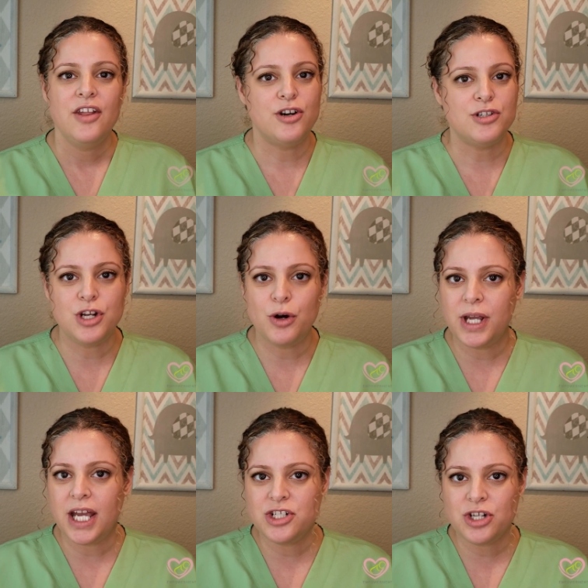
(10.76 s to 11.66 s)
There's no
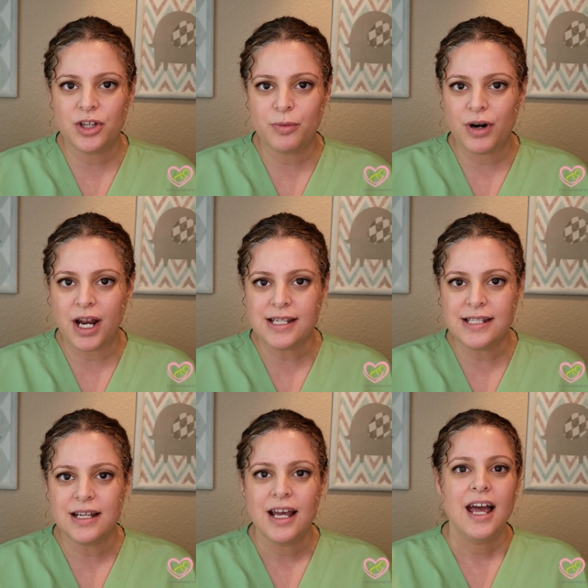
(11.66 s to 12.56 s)
gauge on the
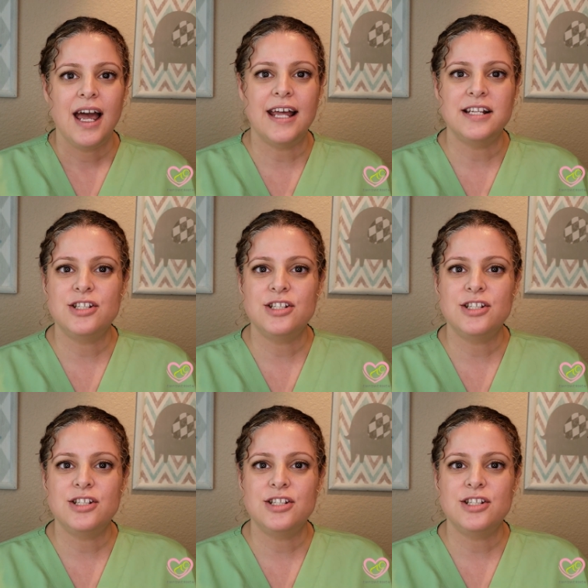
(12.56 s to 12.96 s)
breast, and